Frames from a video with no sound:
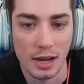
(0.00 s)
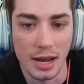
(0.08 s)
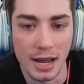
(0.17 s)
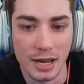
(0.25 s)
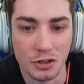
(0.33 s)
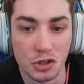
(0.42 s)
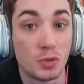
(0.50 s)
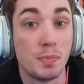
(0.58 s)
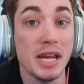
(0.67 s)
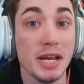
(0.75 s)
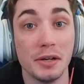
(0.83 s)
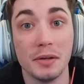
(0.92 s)
and
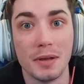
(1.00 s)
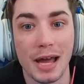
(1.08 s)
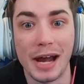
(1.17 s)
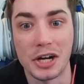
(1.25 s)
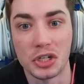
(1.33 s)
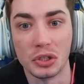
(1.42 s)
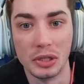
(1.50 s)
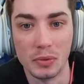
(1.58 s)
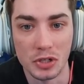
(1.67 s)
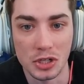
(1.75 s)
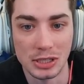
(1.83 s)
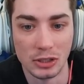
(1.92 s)
speed, actually,
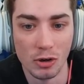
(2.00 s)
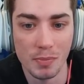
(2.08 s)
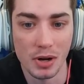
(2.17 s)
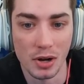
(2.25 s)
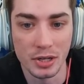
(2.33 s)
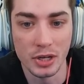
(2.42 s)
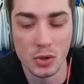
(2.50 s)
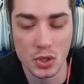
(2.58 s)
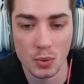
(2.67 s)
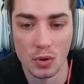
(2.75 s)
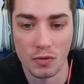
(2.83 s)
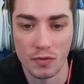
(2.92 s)
which is a little bit
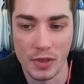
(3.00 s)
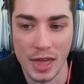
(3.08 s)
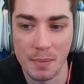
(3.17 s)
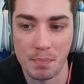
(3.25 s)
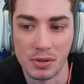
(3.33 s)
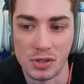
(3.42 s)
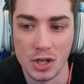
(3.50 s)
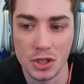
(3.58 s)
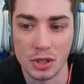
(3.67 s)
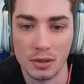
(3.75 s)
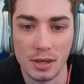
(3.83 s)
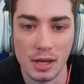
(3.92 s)
unusual for that
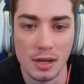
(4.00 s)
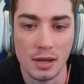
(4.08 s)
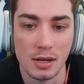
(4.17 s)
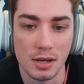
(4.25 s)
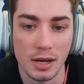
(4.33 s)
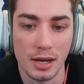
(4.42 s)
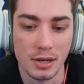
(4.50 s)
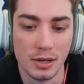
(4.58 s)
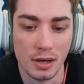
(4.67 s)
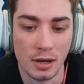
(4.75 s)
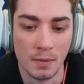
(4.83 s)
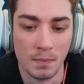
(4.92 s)
position. And,
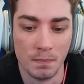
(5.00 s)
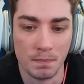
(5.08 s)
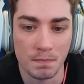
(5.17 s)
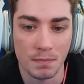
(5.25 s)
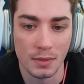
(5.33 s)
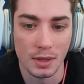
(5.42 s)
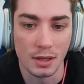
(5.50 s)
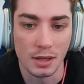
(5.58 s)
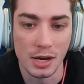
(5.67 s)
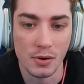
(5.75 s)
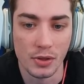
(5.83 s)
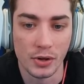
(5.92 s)

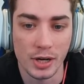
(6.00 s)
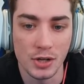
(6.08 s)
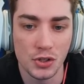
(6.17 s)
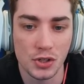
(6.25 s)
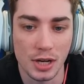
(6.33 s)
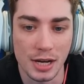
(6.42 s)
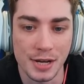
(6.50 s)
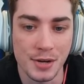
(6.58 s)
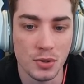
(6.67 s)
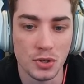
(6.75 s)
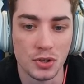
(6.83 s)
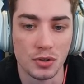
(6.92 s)
you know, there is a
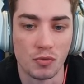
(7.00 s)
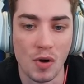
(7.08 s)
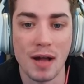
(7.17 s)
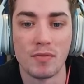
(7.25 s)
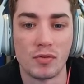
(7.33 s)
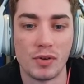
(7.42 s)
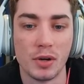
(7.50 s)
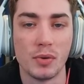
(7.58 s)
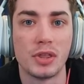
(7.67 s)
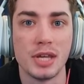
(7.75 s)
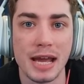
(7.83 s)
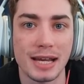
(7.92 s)
huge rivalry
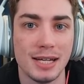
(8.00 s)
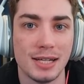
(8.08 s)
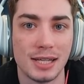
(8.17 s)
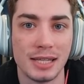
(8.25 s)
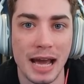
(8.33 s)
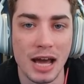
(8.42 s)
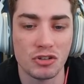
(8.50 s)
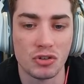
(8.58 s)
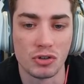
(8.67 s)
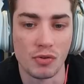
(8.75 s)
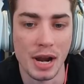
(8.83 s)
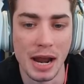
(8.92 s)
with the Yankees and the
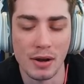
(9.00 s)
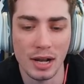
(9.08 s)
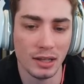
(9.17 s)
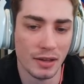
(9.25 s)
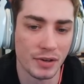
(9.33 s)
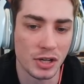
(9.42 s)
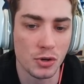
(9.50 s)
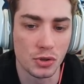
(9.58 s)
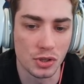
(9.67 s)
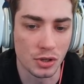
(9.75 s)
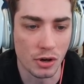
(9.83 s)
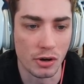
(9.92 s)
Astros right now. And I live in
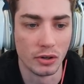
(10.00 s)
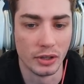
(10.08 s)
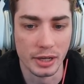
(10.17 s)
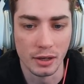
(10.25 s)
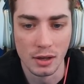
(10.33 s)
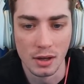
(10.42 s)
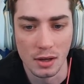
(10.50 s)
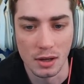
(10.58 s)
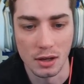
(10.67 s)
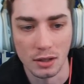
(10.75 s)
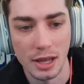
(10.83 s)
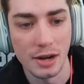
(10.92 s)
Houston currently.
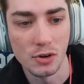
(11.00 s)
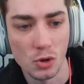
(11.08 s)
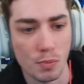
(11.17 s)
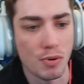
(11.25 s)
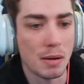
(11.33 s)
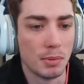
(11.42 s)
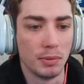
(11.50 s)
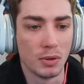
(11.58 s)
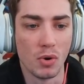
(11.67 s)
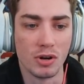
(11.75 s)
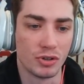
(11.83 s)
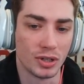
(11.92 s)
A lot of you are probably
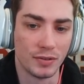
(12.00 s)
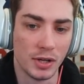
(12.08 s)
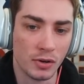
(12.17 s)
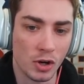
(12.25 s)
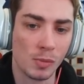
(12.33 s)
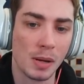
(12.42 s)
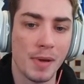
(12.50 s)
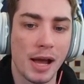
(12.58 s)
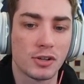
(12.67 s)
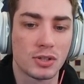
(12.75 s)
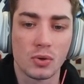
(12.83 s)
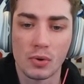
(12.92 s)
wondering, if you don't know my
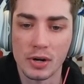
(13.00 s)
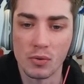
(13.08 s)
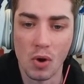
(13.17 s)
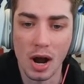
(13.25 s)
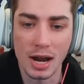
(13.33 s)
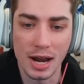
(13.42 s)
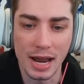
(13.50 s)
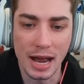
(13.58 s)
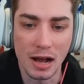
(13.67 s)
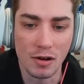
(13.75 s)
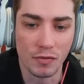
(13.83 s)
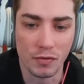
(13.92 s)
backstory, why I
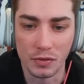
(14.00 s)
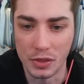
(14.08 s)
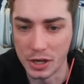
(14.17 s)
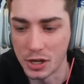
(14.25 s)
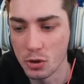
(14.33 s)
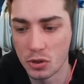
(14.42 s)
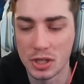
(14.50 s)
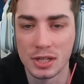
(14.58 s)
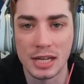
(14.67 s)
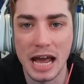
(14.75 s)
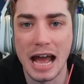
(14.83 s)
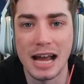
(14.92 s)
have the Houston
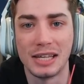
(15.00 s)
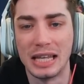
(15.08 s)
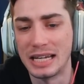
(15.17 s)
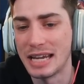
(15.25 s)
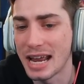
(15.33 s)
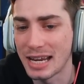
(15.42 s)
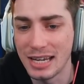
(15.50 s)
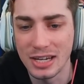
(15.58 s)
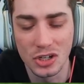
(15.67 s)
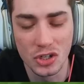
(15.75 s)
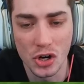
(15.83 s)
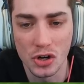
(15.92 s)
tag and then
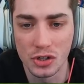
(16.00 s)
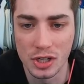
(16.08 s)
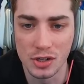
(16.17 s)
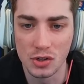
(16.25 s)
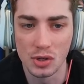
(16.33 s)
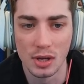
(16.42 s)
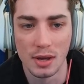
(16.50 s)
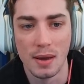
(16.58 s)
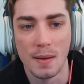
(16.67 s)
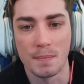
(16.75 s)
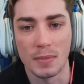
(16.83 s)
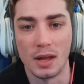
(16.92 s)
Yankees jerseys.
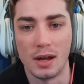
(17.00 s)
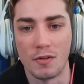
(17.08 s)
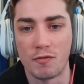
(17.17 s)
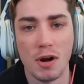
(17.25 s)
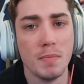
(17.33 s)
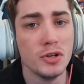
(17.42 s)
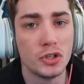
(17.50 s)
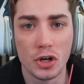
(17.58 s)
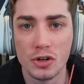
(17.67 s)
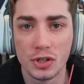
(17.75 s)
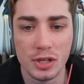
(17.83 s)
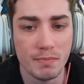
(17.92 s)
From New
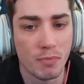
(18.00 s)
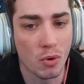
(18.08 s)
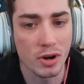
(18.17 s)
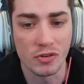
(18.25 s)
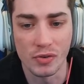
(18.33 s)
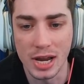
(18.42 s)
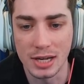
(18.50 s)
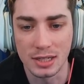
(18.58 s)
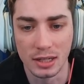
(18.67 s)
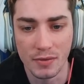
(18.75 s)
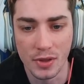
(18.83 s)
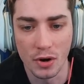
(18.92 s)
Jersey, born and
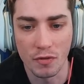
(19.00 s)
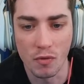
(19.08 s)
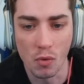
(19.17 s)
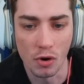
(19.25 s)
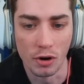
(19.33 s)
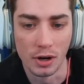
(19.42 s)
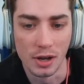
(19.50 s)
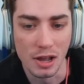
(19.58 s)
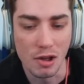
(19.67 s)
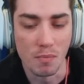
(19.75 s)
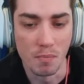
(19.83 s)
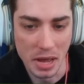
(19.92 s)
raised, lived there for
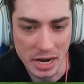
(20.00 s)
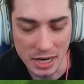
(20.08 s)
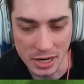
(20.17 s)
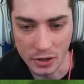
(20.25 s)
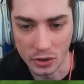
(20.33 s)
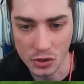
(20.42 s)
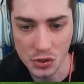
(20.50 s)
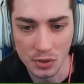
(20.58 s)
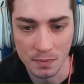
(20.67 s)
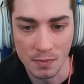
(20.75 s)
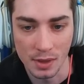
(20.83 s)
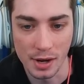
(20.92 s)
many years,
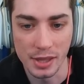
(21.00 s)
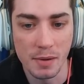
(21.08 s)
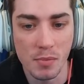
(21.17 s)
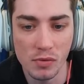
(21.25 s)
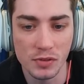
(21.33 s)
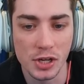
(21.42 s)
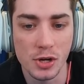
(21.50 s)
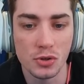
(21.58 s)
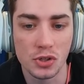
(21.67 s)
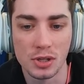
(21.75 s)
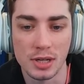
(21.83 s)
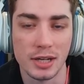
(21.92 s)
and then moved to
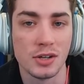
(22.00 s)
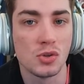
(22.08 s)
Houston in